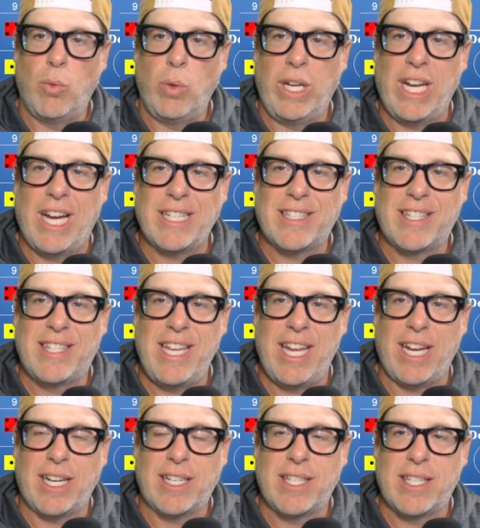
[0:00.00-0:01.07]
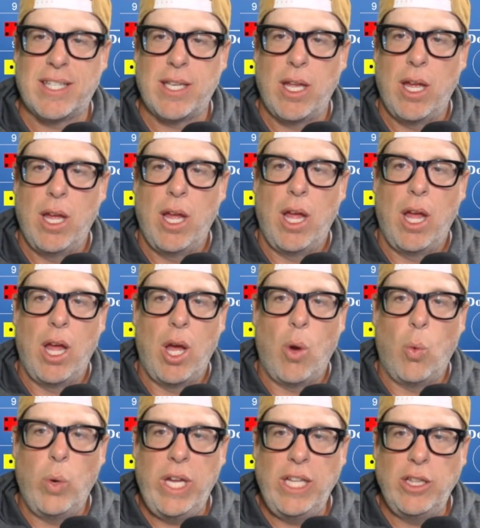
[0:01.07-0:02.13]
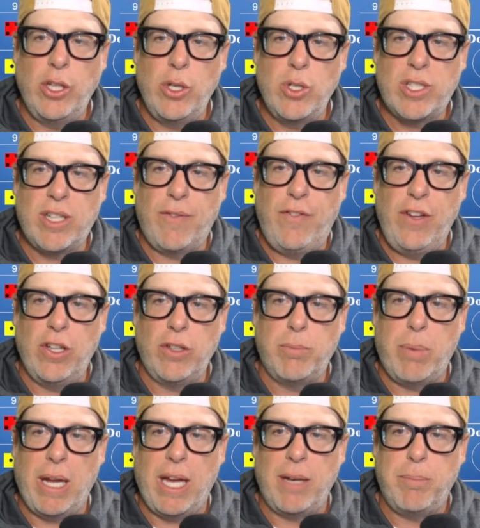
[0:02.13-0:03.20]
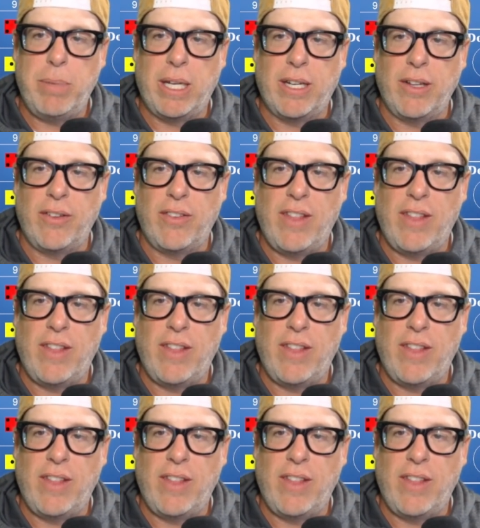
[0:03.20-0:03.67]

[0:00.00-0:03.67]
We got 6. We lose the field bet because